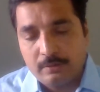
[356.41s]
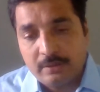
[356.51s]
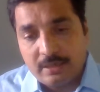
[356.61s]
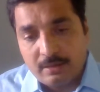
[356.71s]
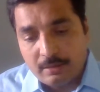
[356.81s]

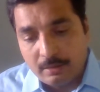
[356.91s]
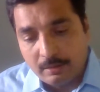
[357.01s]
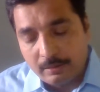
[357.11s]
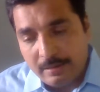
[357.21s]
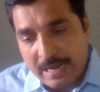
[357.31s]

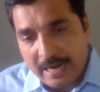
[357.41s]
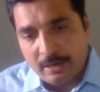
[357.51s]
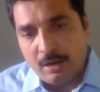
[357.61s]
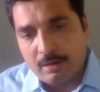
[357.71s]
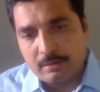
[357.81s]
The
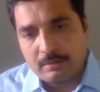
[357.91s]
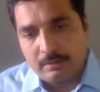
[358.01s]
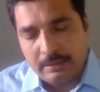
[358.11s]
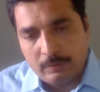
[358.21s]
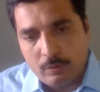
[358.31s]
landlord,
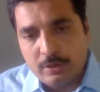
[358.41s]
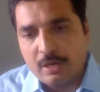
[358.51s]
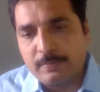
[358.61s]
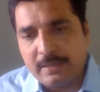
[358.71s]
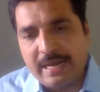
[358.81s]
the
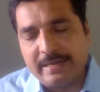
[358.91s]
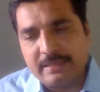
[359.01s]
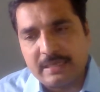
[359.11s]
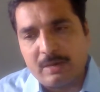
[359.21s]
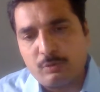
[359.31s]
owner of the land
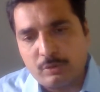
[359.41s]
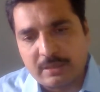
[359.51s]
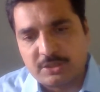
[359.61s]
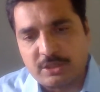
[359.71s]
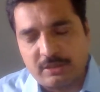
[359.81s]
is allowed to
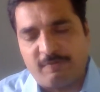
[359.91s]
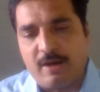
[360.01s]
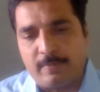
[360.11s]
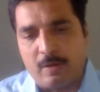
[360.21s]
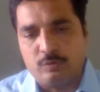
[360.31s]
construct the
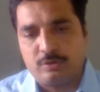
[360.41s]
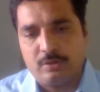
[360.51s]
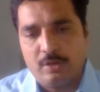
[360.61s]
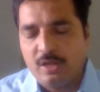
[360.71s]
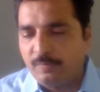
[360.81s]
farmhouse
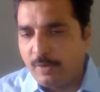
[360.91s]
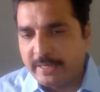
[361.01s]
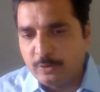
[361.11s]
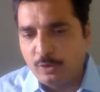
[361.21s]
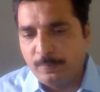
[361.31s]
for
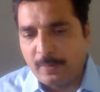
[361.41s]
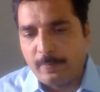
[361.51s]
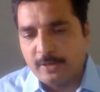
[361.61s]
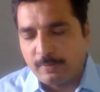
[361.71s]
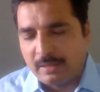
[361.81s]
his own
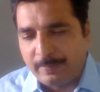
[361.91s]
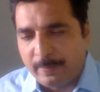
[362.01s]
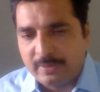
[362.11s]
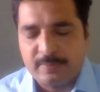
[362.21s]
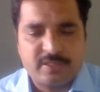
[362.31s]
purpose, for the
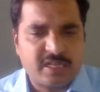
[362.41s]
purpose of the